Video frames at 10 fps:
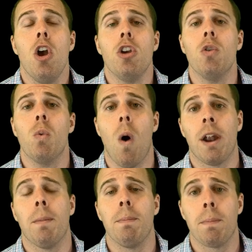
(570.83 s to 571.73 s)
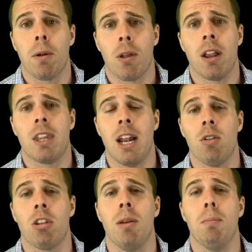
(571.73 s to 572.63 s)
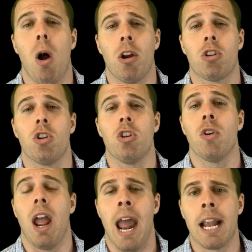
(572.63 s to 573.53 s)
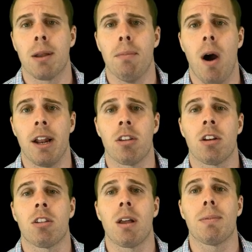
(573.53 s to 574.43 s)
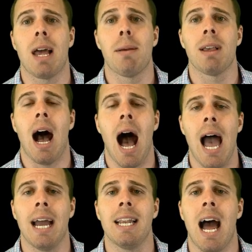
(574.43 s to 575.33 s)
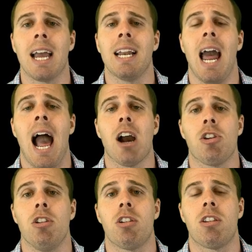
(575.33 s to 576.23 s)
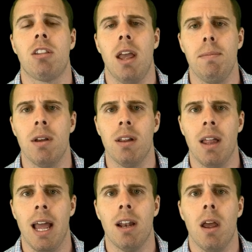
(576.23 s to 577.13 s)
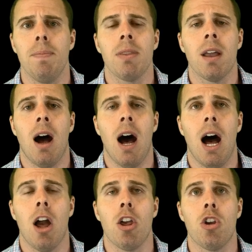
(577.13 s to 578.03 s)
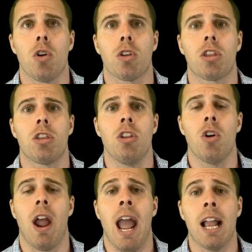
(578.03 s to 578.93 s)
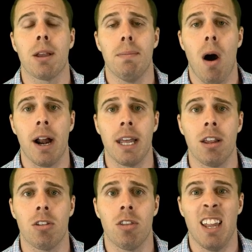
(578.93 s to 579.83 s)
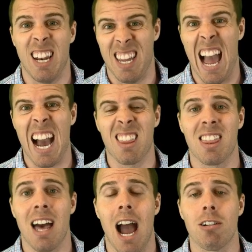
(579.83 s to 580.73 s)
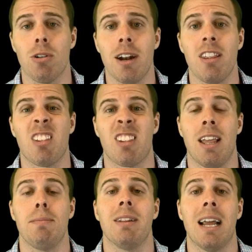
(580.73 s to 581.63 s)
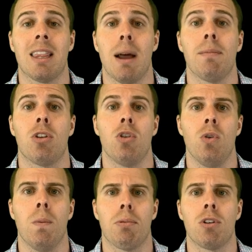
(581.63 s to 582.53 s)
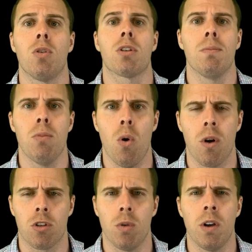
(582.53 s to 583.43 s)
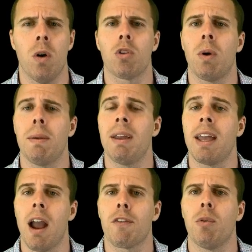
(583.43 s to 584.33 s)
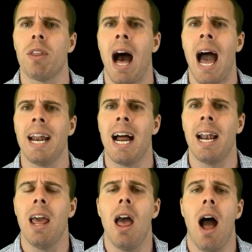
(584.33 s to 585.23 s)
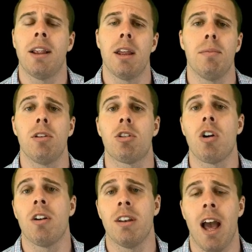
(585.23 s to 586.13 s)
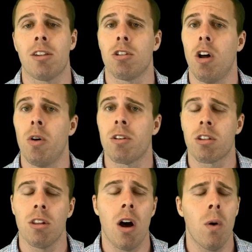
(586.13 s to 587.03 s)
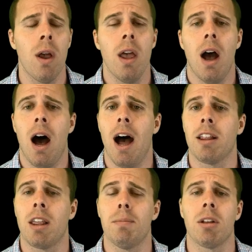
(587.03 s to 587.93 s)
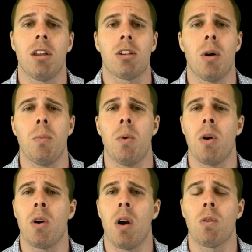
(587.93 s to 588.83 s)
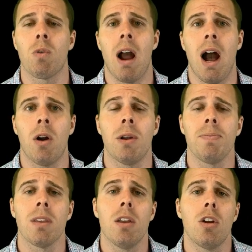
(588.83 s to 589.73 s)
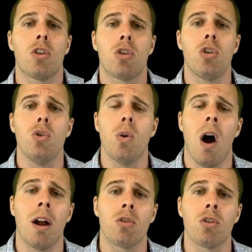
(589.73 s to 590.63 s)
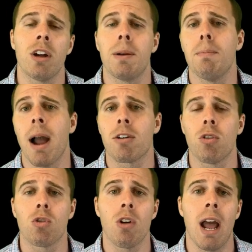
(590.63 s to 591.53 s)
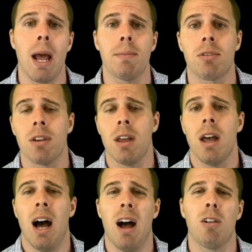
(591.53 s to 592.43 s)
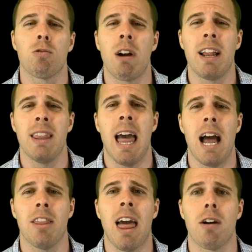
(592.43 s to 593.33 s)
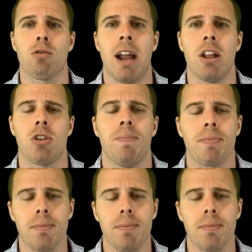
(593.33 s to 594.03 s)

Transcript: you want to continuously monitor your antibodies, because sometimes iodine can actually stimulate your antibodies that attack the thyroid, to stimulate them to produce more. So we always want to be careful with iodine. I typically start nice, low, and slow, typically somewhere around 200 micrograms, right in that range.